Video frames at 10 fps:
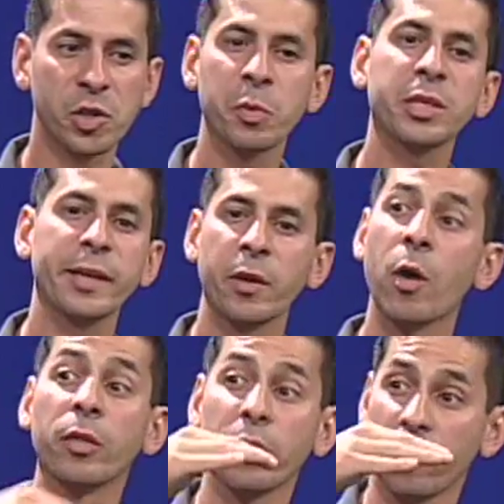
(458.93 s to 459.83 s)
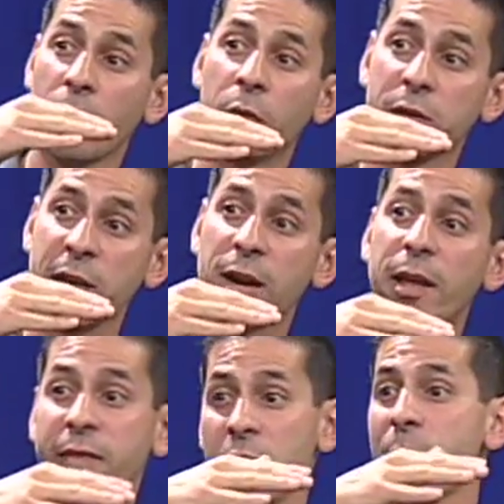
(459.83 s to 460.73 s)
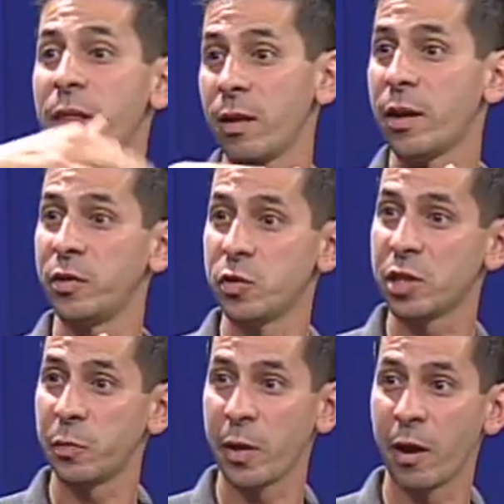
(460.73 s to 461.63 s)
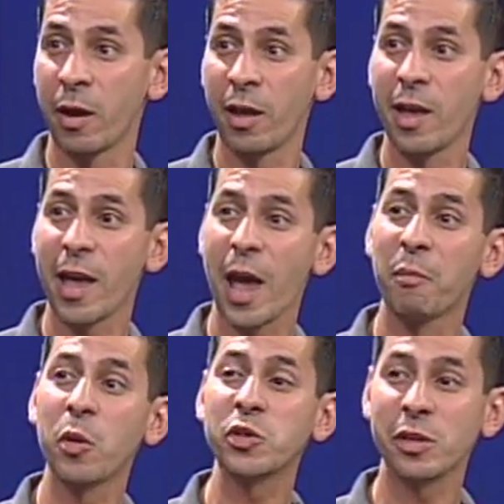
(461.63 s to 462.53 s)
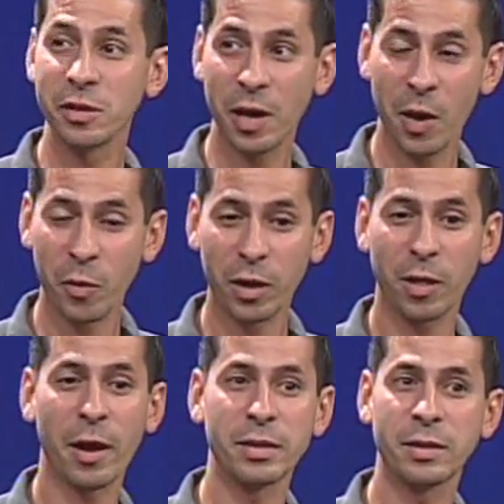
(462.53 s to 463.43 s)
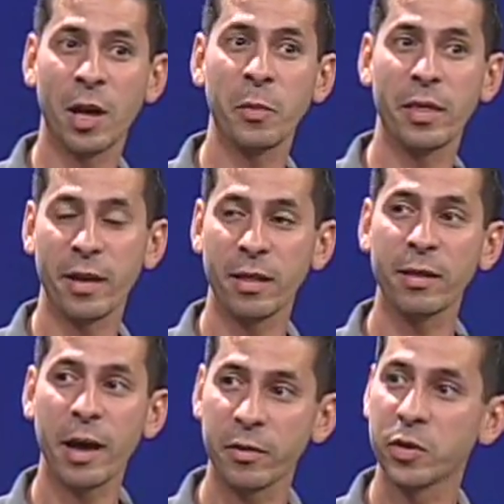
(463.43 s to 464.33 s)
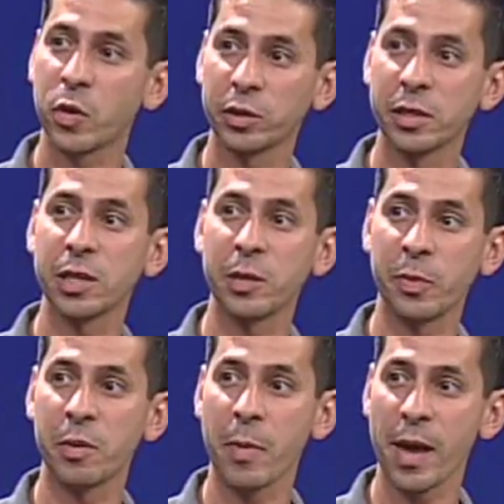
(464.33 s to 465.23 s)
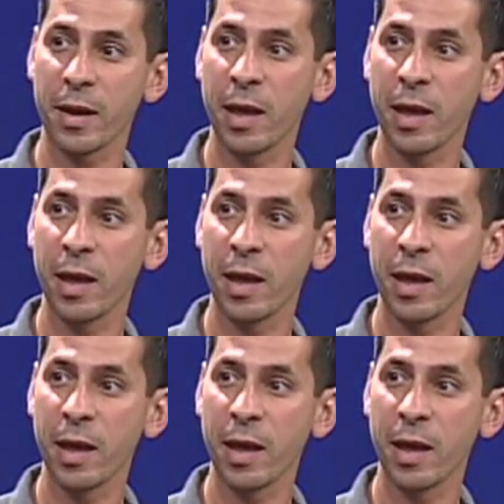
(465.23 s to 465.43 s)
it's almost like they're on the throne. It's kind of like their bed and they're letting you sleep there. And most of the time when clients tell me they allow their dog to sleep in the bed,